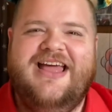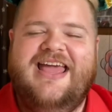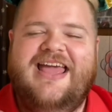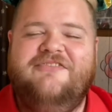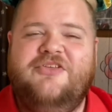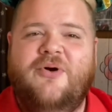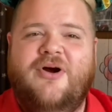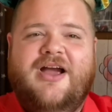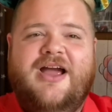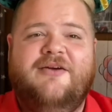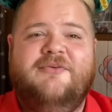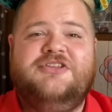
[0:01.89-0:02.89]
If you are
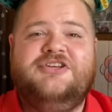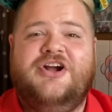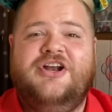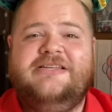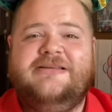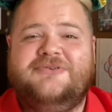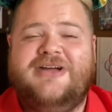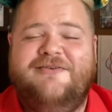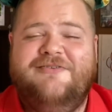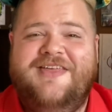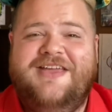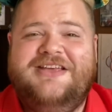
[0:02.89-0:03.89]
a returning
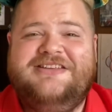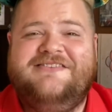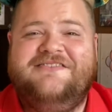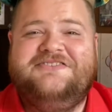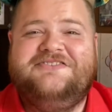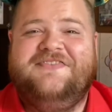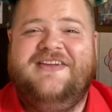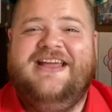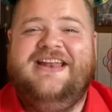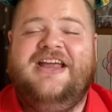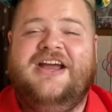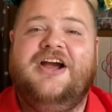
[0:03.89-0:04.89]
subscriber, thank you so much for
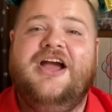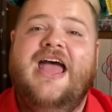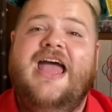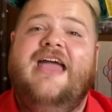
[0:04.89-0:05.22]
being here.